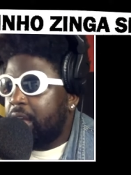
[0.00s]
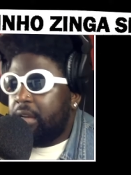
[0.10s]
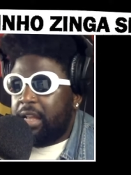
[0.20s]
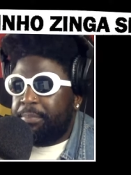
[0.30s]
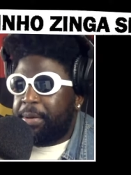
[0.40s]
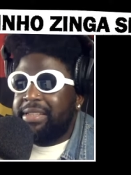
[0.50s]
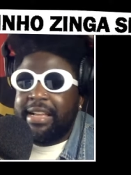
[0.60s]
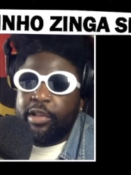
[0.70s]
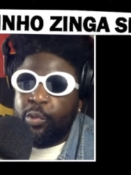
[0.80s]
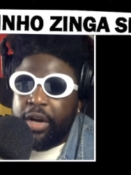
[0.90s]
It brings out
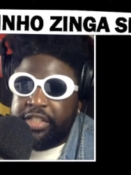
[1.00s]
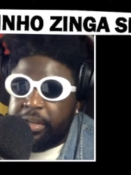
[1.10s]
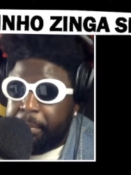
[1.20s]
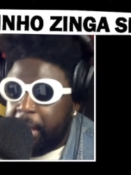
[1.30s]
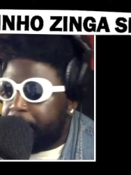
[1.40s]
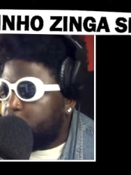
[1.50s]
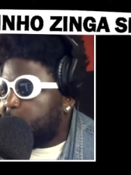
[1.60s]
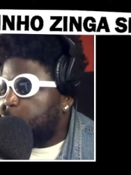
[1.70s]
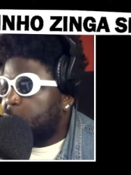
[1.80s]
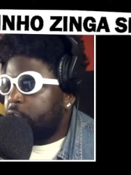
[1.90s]
the worst in
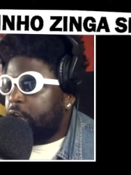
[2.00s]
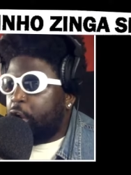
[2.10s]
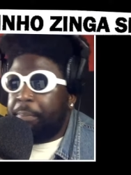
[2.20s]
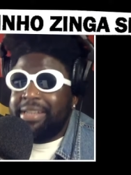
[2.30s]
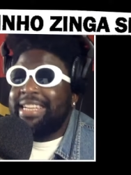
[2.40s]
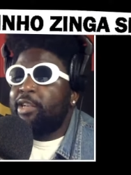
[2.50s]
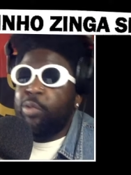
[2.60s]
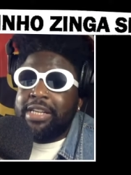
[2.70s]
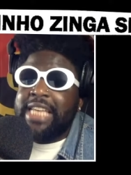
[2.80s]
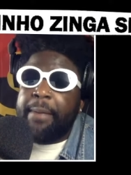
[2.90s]
people, or it brings out the
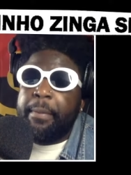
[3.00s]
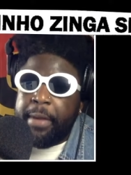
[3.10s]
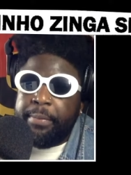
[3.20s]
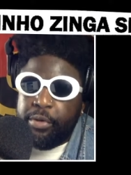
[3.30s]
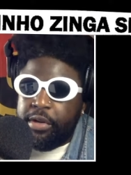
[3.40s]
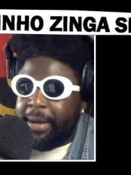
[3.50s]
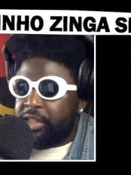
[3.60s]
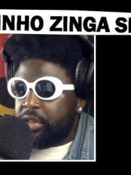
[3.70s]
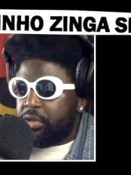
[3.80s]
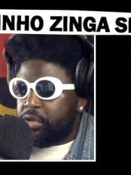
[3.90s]
worst type of people you'd
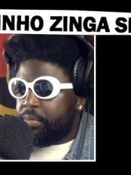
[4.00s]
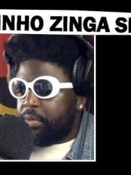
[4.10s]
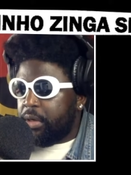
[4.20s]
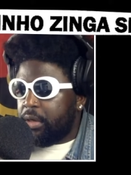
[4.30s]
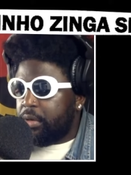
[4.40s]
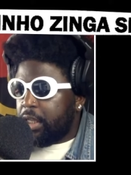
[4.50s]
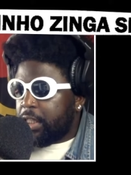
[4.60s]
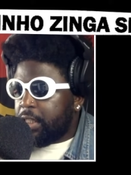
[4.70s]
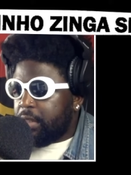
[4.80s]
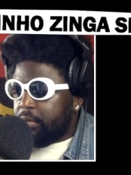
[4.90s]
imagine to, you know,
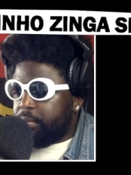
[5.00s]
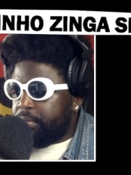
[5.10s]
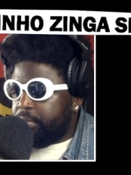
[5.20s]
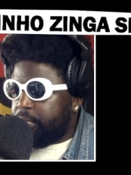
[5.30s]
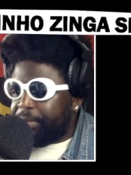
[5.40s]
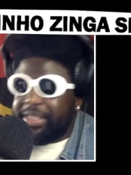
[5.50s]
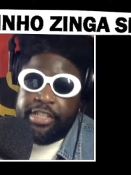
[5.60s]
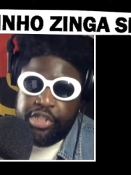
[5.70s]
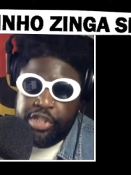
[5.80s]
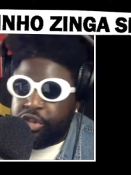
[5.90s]
potentially to